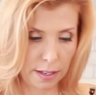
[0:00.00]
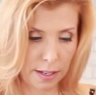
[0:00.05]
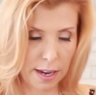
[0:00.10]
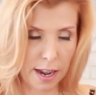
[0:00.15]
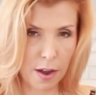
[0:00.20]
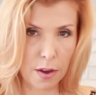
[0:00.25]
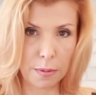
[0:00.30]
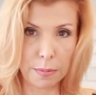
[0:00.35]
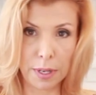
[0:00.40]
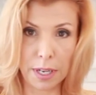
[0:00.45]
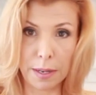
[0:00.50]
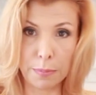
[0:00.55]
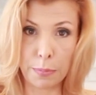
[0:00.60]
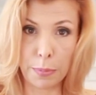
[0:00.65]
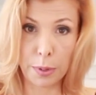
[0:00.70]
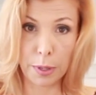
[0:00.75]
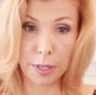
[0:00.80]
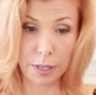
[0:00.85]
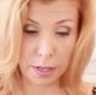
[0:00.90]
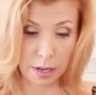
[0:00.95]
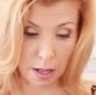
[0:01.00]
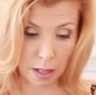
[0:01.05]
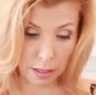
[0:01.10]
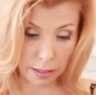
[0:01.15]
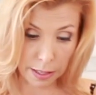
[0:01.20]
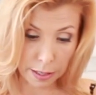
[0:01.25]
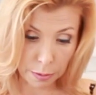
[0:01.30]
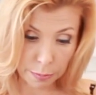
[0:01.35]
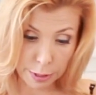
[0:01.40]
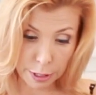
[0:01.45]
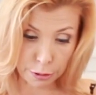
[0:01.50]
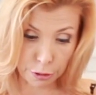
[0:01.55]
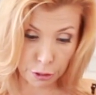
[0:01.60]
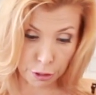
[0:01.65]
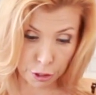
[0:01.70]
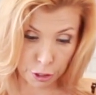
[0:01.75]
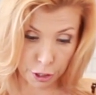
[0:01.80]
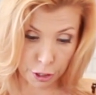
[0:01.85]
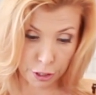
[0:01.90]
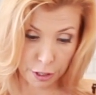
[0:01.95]
Now I'm going to put a little bit of
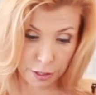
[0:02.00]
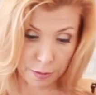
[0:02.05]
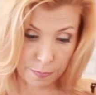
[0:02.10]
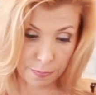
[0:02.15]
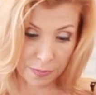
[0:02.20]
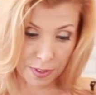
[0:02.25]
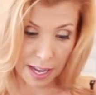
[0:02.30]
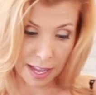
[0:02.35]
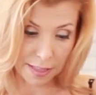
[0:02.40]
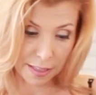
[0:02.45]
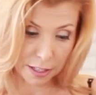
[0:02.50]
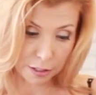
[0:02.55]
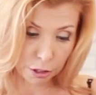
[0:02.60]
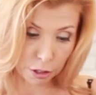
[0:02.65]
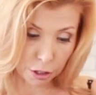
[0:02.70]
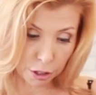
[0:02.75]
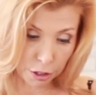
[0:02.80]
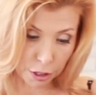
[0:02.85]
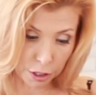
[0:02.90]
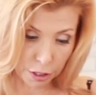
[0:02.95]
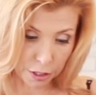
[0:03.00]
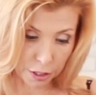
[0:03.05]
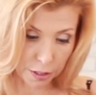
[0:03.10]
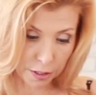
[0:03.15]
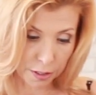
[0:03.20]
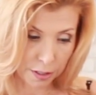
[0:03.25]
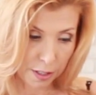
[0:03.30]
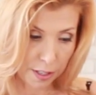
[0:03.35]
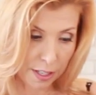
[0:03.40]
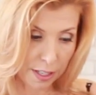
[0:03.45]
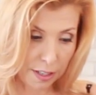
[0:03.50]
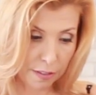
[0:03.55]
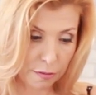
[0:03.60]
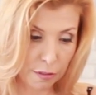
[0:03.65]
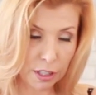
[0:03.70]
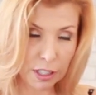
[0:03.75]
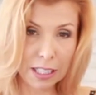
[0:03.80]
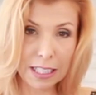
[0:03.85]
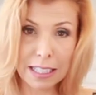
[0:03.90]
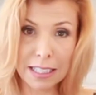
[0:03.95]
sugar. And this sugar
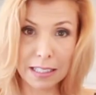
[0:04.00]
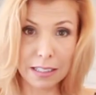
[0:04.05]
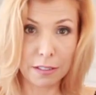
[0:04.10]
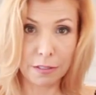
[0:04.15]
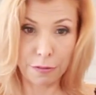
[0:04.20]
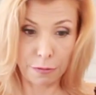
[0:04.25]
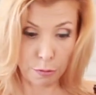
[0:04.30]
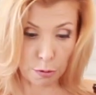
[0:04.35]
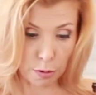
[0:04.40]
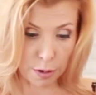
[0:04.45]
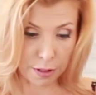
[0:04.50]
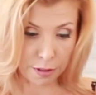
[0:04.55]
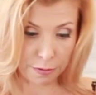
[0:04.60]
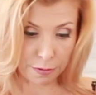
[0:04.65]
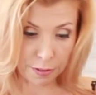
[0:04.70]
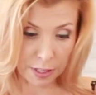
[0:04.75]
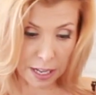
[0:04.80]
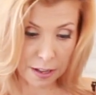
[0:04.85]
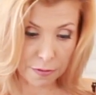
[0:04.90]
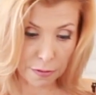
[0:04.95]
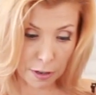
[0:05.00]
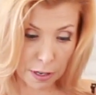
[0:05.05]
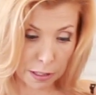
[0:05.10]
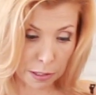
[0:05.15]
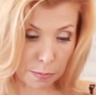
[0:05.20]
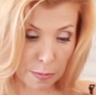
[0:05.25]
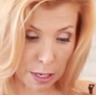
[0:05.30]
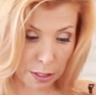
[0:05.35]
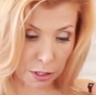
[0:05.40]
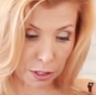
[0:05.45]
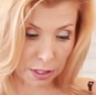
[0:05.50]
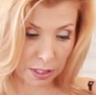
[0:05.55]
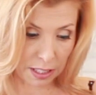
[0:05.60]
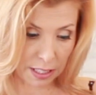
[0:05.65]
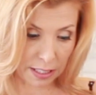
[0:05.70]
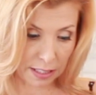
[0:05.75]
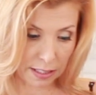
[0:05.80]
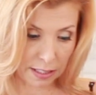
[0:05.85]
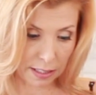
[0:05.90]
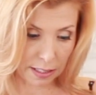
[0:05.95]
really isn't for the flavor as much as it
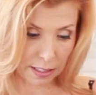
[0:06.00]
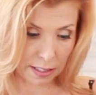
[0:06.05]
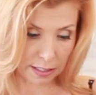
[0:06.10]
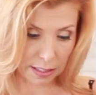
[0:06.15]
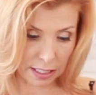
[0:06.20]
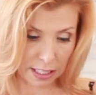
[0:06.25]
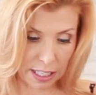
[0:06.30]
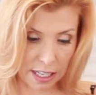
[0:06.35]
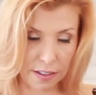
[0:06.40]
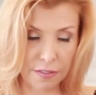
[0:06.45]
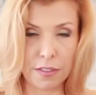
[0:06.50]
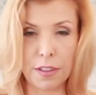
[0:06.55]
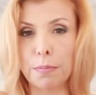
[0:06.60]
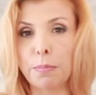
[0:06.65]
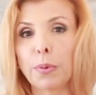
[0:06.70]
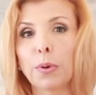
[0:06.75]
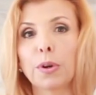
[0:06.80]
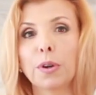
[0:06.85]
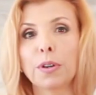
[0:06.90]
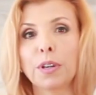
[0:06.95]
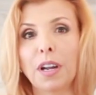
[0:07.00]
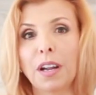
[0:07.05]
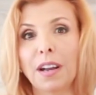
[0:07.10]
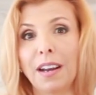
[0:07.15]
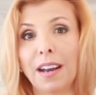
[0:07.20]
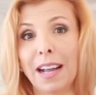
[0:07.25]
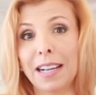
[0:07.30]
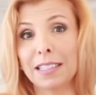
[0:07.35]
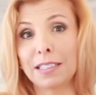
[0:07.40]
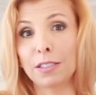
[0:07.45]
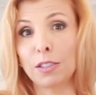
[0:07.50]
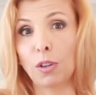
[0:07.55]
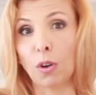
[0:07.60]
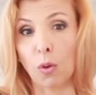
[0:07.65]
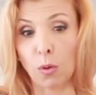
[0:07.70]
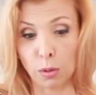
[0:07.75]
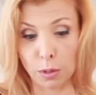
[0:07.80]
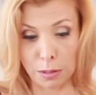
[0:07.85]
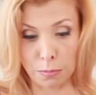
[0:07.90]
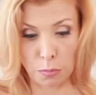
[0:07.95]
is to give the bird a nice
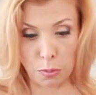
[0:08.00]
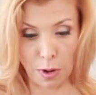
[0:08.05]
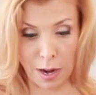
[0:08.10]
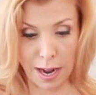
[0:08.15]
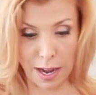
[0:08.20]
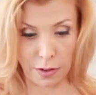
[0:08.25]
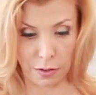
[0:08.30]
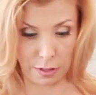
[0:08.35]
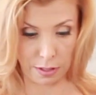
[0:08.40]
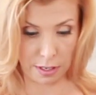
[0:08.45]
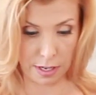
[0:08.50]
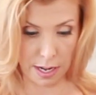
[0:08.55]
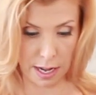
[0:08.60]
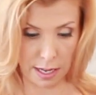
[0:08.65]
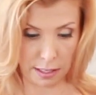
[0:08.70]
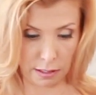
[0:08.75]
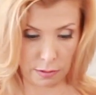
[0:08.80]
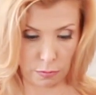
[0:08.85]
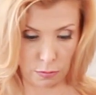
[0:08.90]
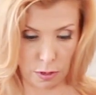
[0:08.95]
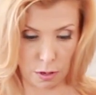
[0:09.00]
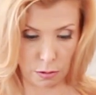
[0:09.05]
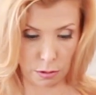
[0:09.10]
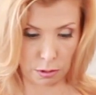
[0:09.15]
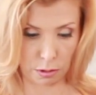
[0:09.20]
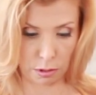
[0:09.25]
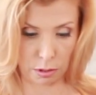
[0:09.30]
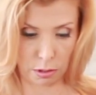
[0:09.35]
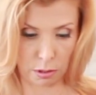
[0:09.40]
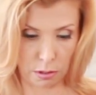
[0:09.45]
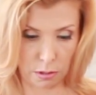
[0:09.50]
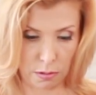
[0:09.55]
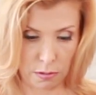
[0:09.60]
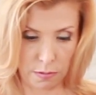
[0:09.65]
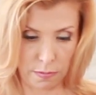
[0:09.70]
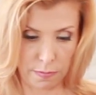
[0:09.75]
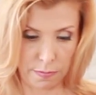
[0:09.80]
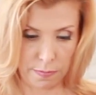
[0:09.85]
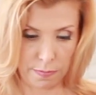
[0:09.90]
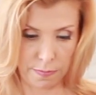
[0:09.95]
golden brown as it roasts.
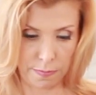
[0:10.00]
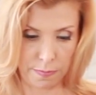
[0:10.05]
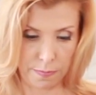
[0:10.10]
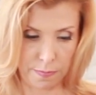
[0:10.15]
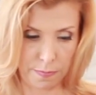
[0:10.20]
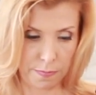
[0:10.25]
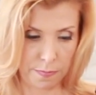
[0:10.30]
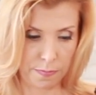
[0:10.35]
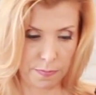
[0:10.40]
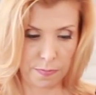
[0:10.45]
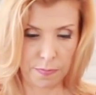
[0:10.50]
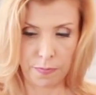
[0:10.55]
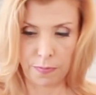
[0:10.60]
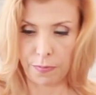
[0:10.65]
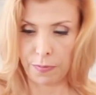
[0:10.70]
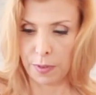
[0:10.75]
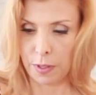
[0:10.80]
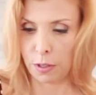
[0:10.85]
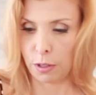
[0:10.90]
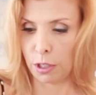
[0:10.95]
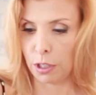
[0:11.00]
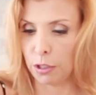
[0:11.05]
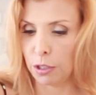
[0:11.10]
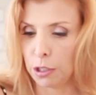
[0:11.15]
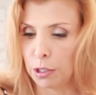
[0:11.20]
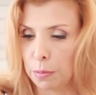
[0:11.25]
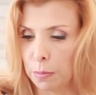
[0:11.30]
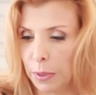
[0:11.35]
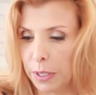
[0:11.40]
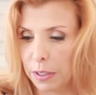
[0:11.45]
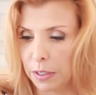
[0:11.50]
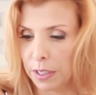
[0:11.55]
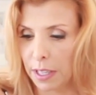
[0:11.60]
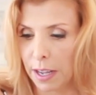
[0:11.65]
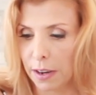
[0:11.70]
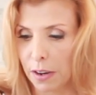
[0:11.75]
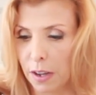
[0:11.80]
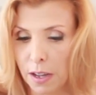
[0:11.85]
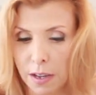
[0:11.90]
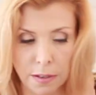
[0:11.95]
So you can just sprinkle
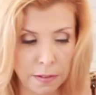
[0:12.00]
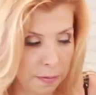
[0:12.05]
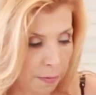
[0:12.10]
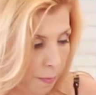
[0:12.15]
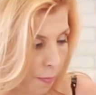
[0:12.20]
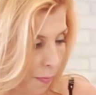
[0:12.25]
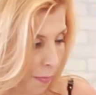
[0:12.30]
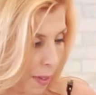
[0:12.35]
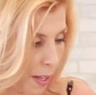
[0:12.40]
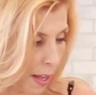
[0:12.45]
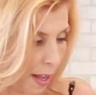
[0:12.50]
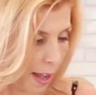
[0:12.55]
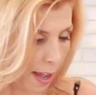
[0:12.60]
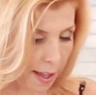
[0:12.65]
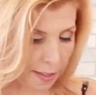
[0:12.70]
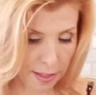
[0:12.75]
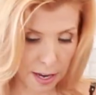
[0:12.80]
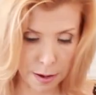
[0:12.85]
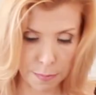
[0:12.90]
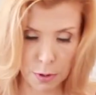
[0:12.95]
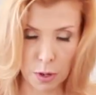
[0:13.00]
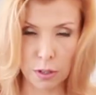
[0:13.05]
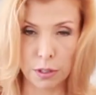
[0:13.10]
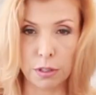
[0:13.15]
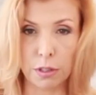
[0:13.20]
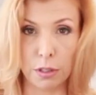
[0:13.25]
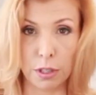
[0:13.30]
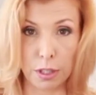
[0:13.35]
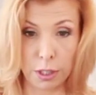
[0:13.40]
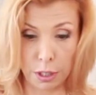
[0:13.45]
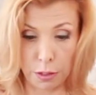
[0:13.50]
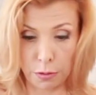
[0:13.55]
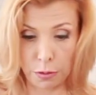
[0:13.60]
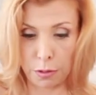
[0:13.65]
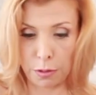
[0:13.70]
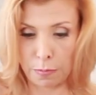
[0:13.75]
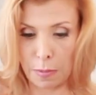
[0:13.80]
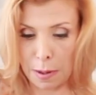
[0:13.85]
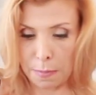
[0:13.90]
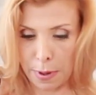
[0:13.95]
that on. And then I'm also going to
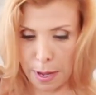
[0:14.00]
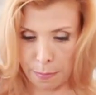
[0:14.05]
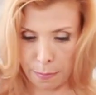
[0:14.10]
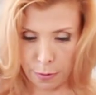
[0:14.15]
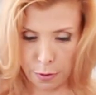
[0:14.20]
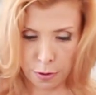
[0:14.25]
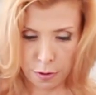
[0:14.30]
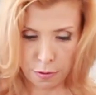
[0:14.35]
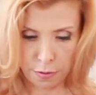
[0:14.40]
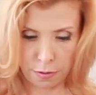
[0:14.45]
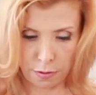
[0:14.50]
use my pepper.